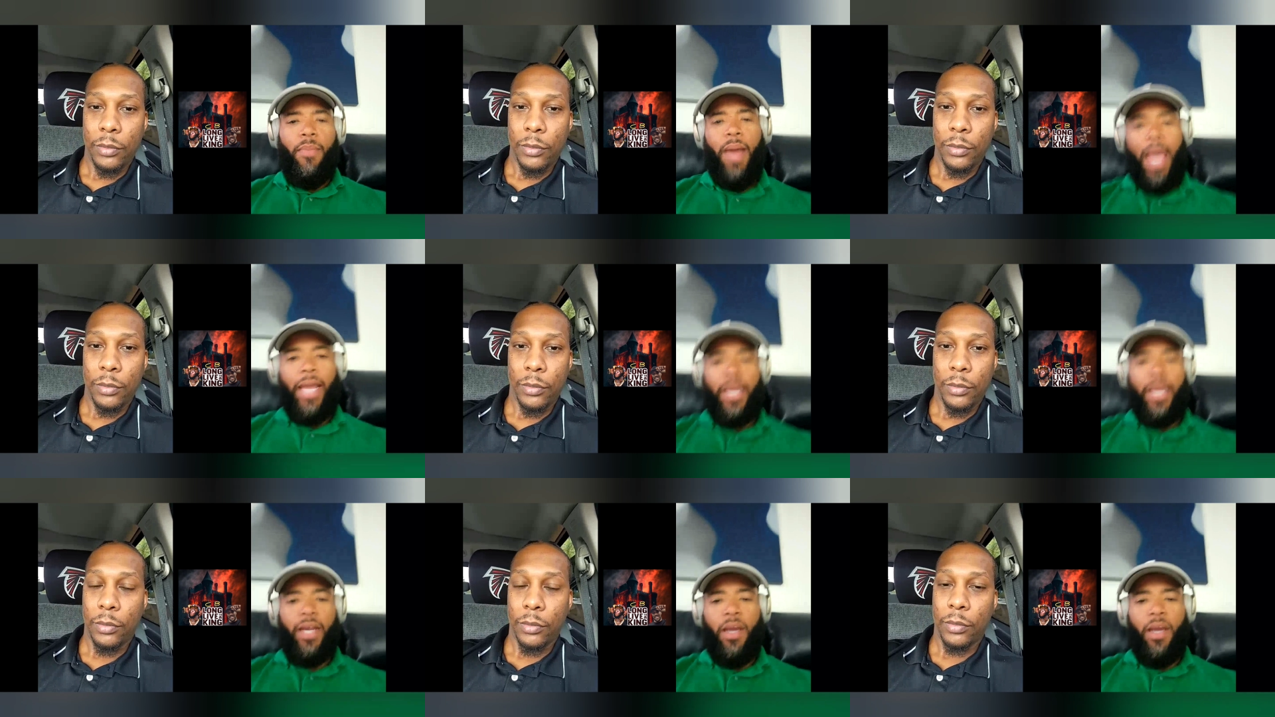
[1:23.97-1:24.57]

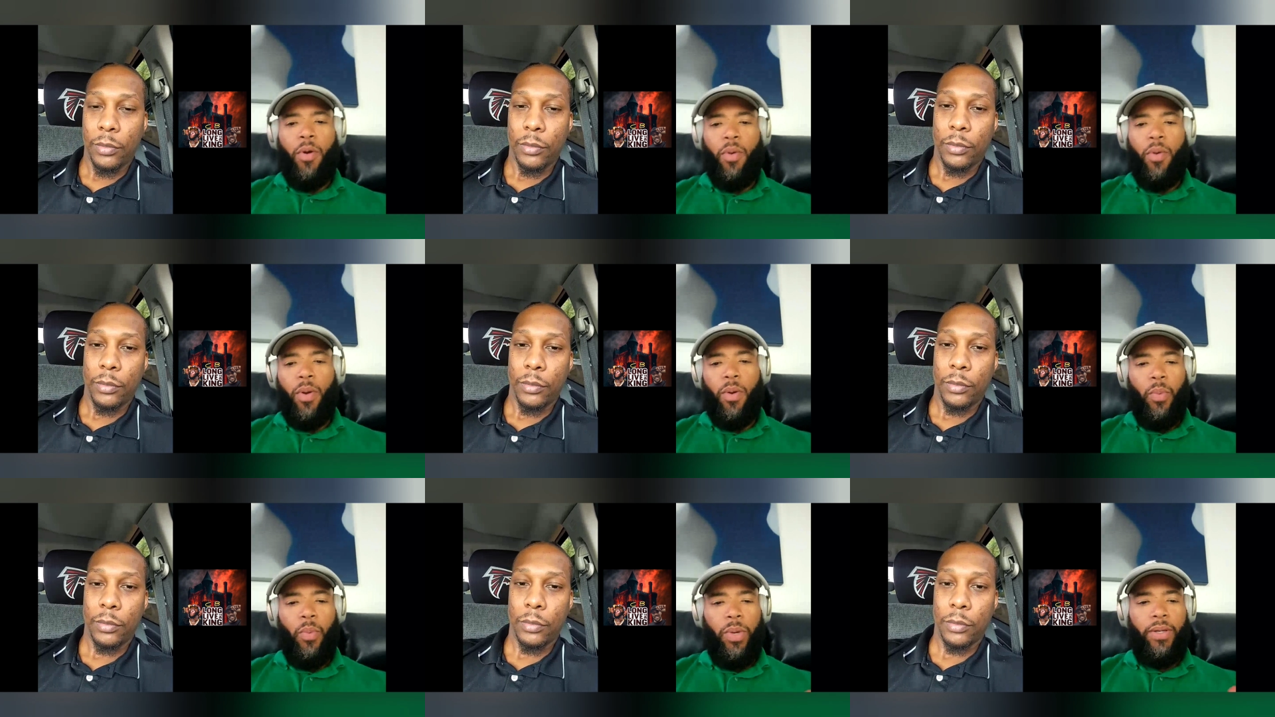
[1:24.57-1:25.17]
Speaker 1: back and
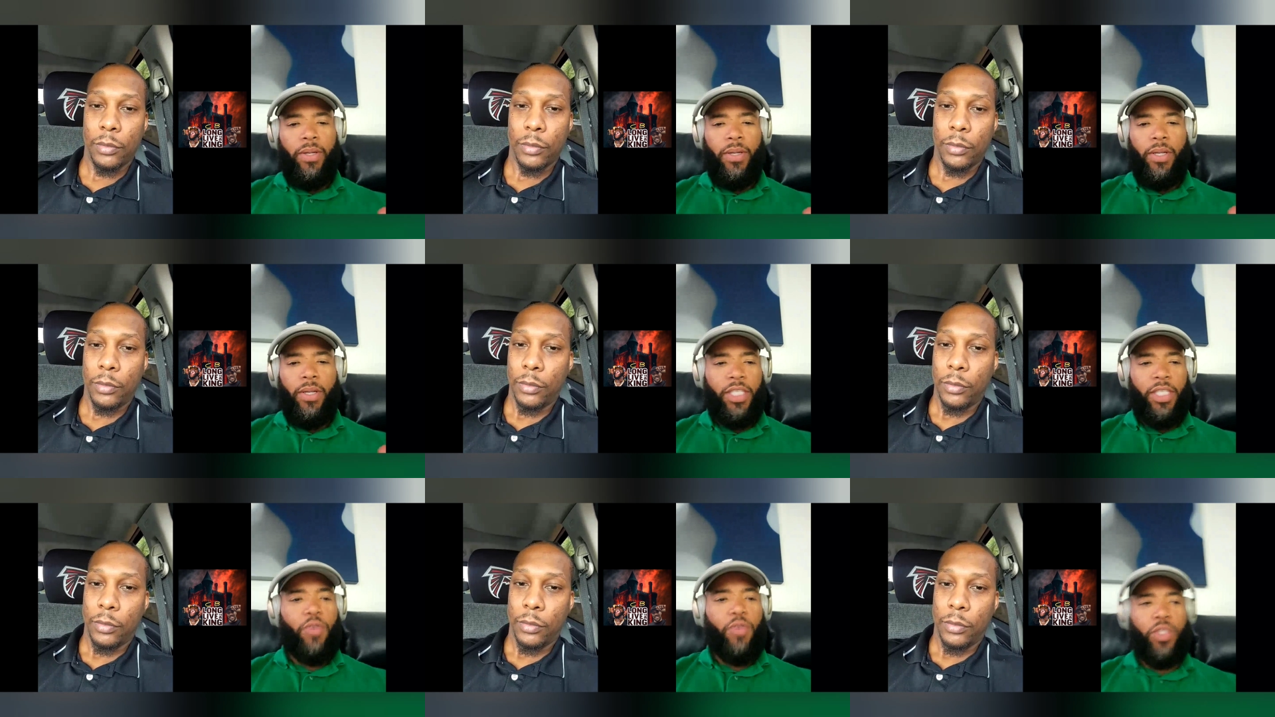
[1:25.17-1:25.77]
come up with
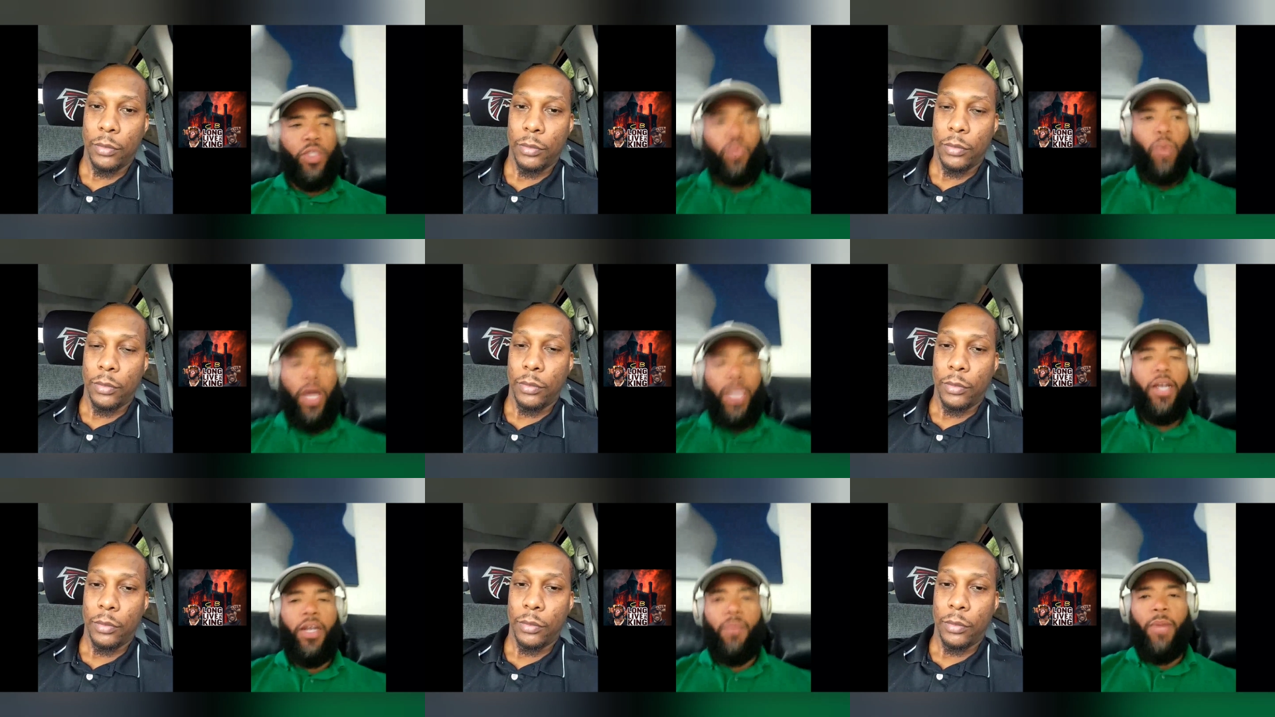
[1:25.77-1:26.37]

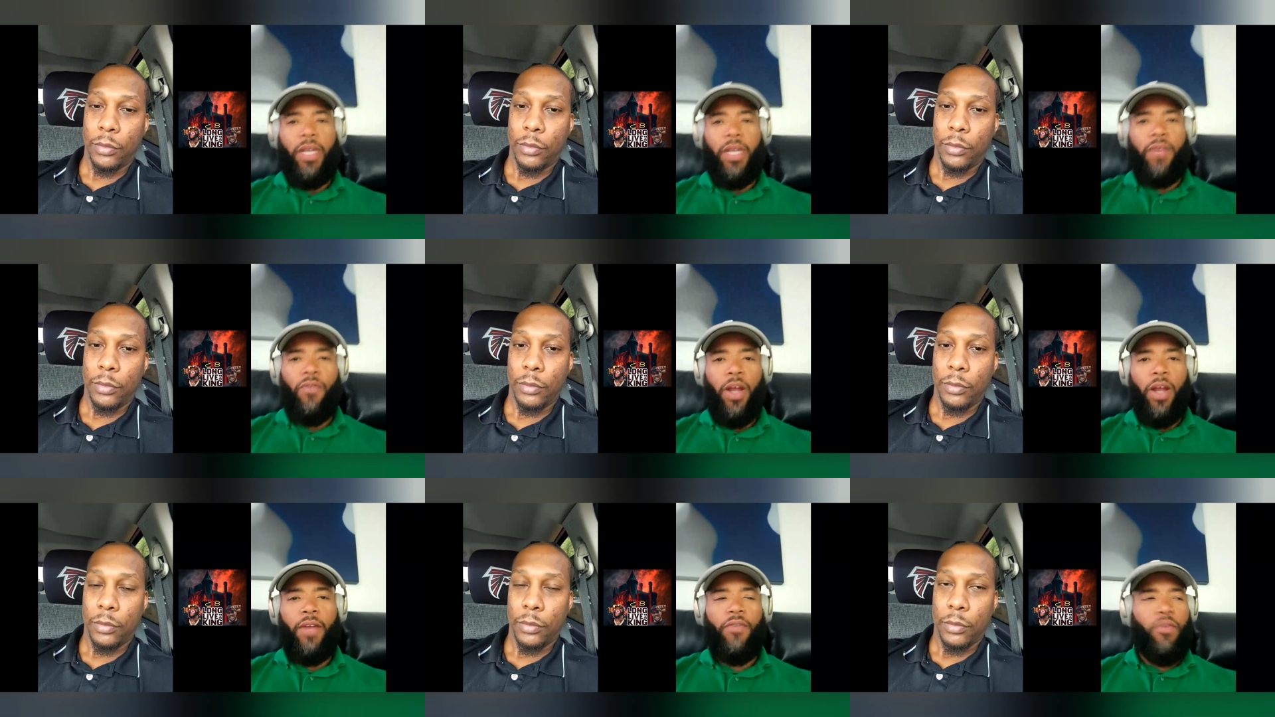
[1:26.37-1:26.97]
excuses why they couldn't
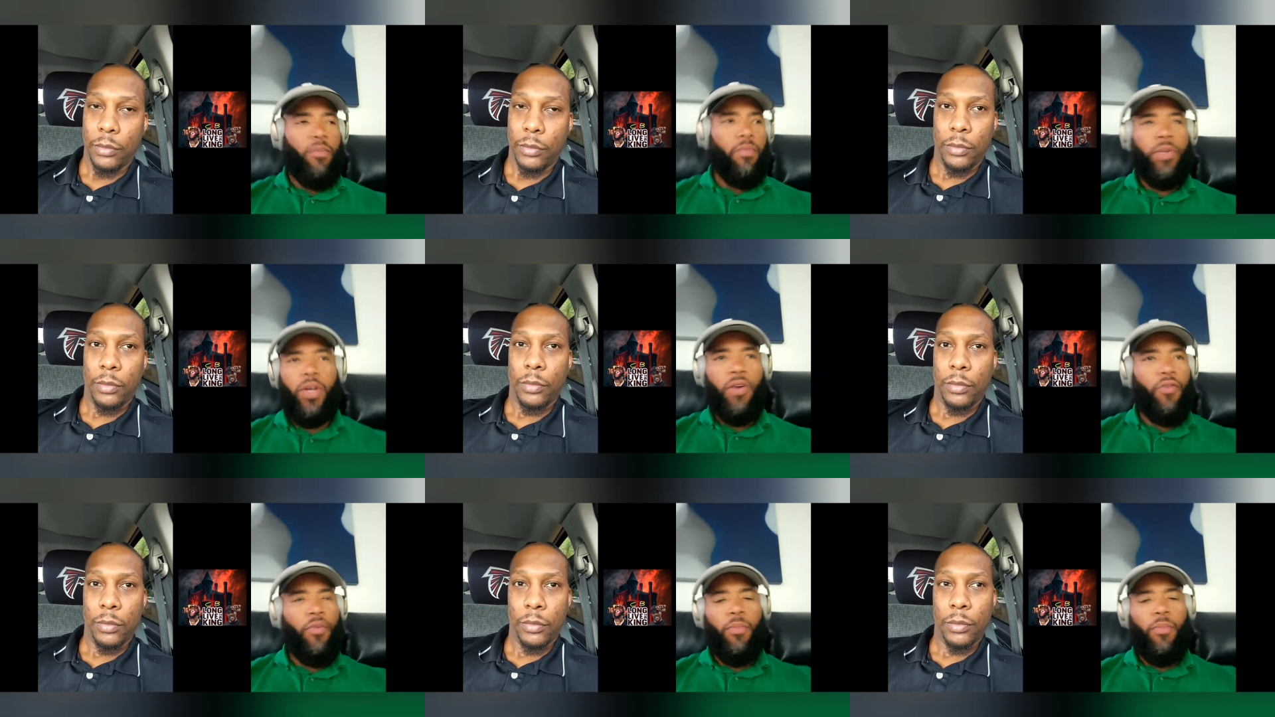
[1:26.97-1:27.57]
make the fight
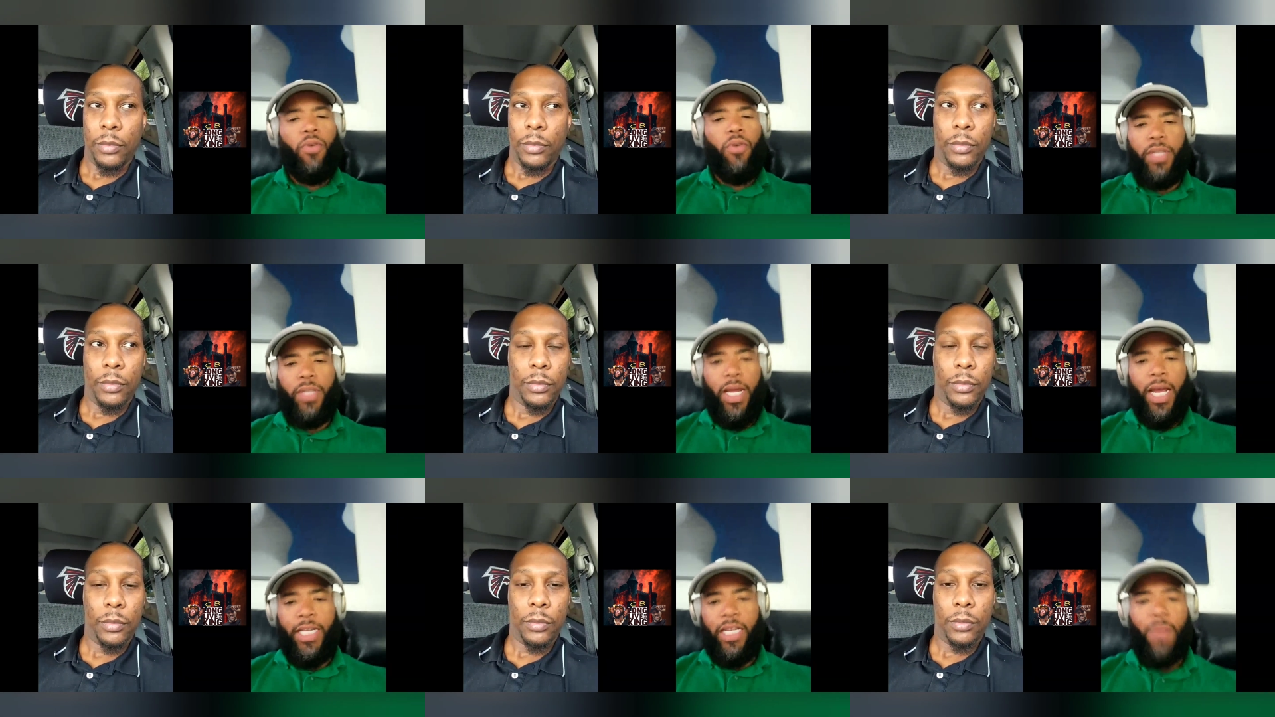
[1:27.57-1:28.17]
from you know from
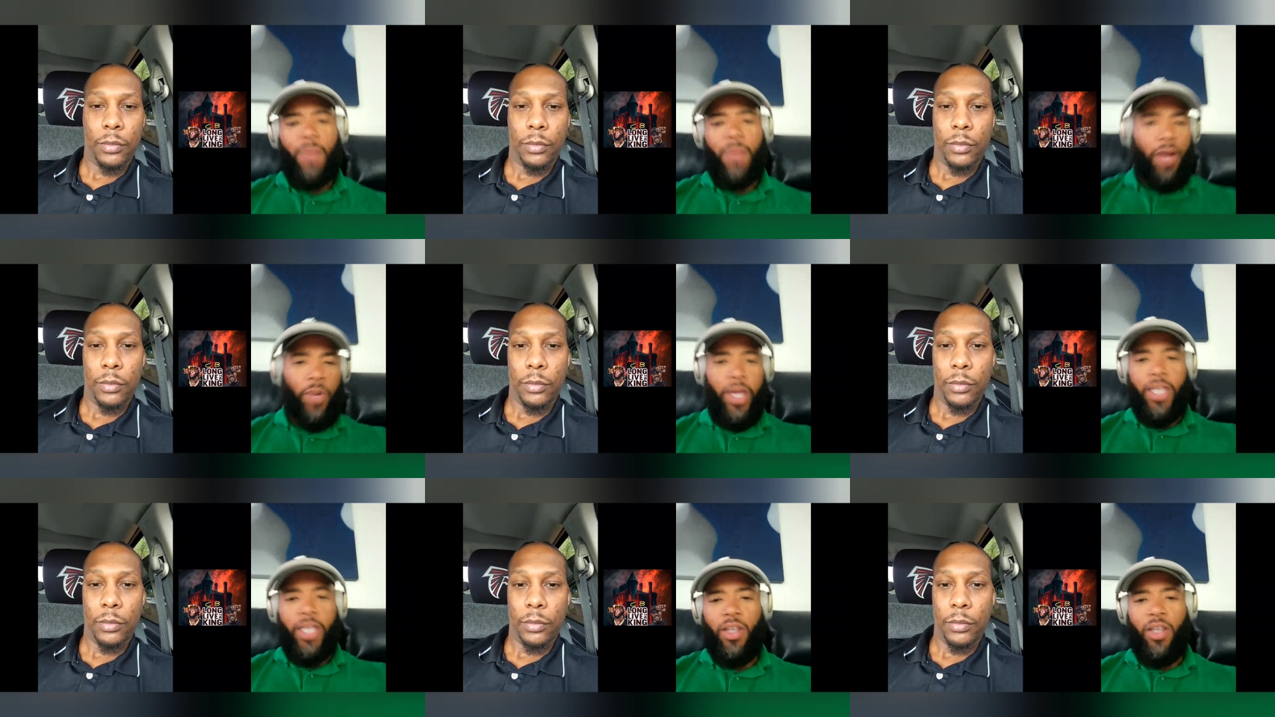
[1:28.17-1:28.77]
both sides.
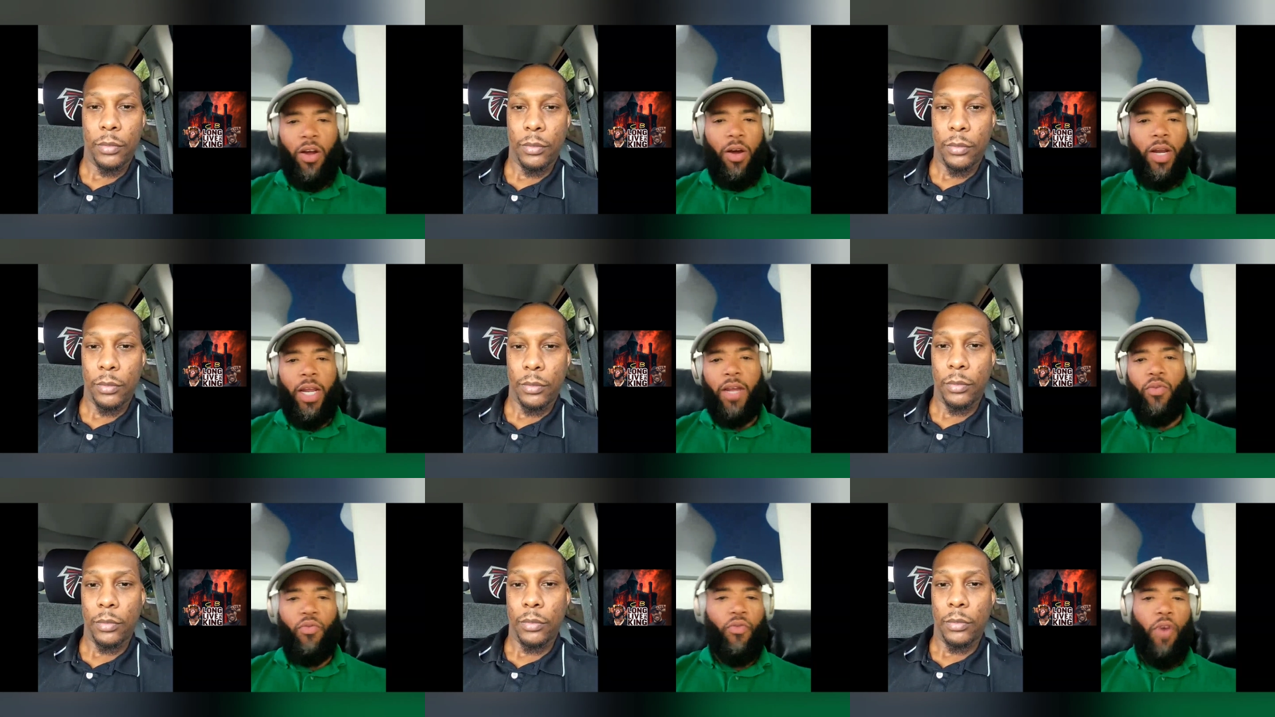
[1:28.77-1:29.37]
I'm not gonna get
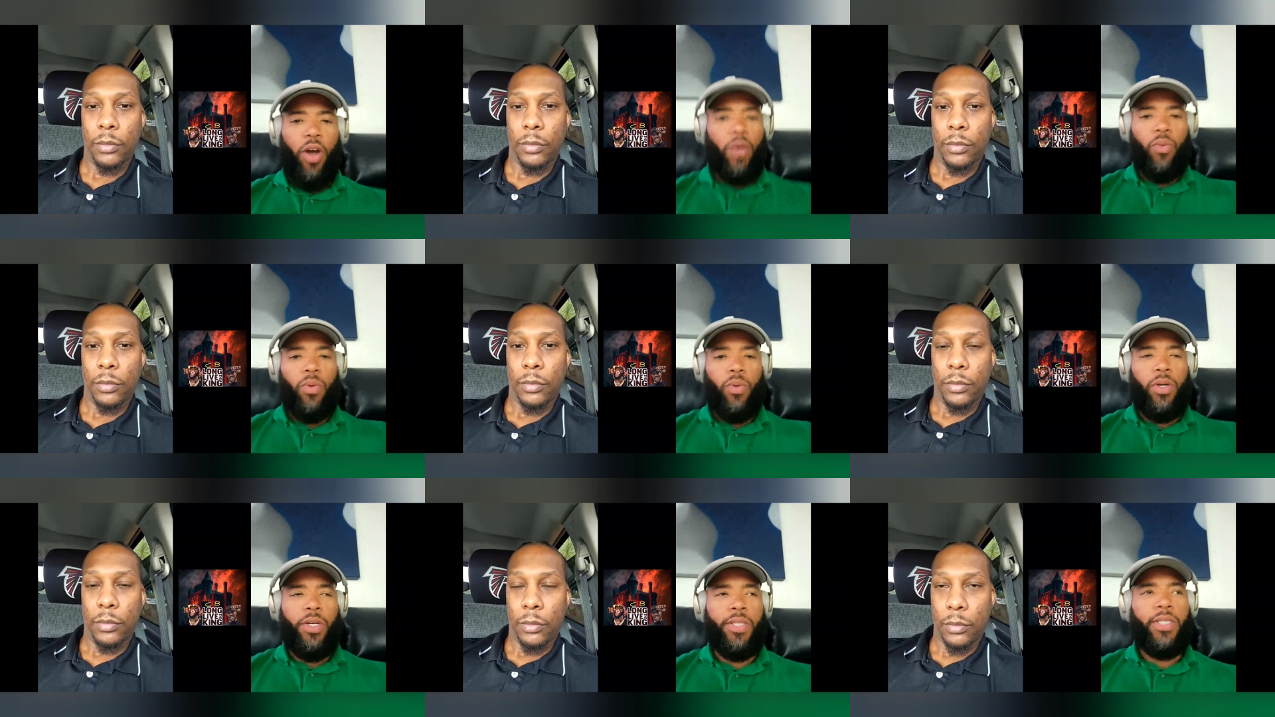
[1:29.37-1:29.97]
into all that who fought it